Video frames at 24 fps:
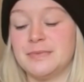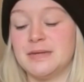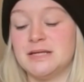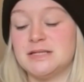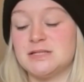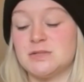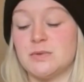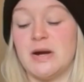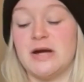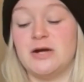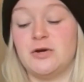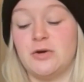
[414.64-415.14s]

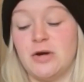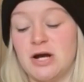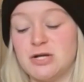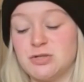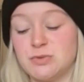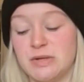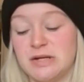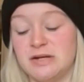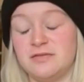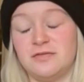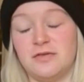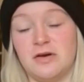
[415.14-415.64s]
So I
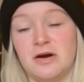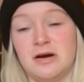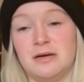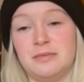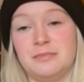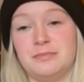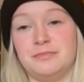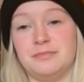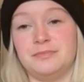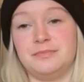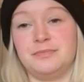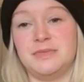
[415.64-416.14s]
graduated
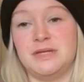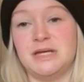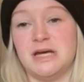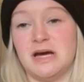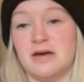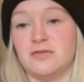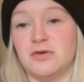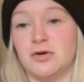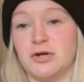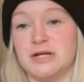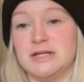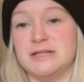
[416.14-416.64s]
from the
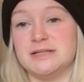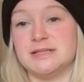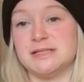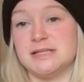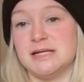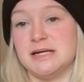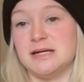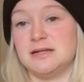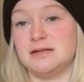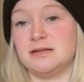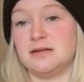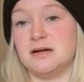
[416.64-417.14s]
Evergreen
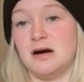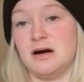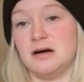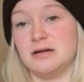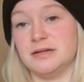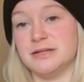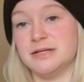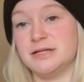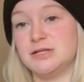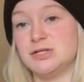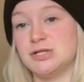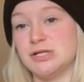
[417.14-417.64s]
State
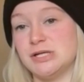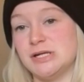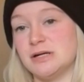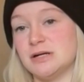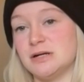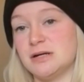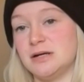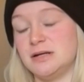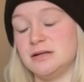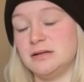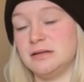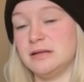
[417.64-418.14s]
College
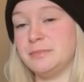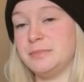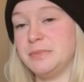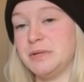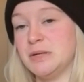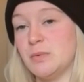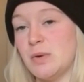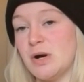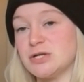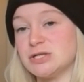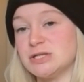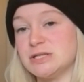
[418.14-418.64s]
here in
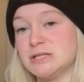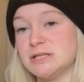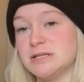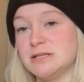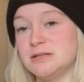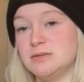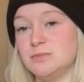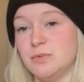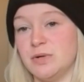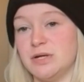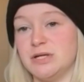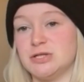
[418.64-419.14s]
Olympia,
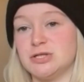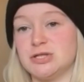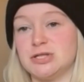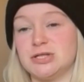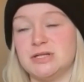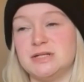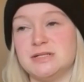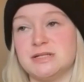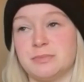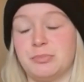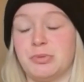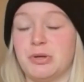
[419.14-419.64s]
Washington, which
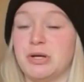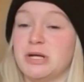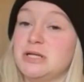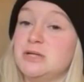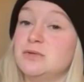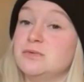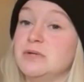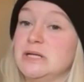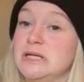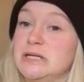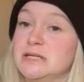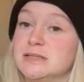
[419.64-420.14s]
is a pretty
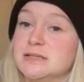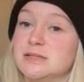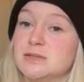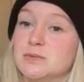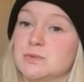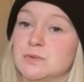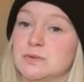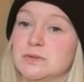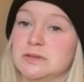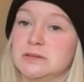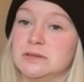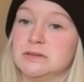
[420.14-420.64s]
unique
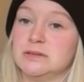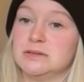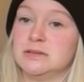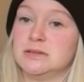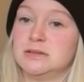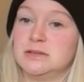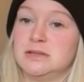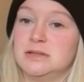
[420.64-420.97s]
school.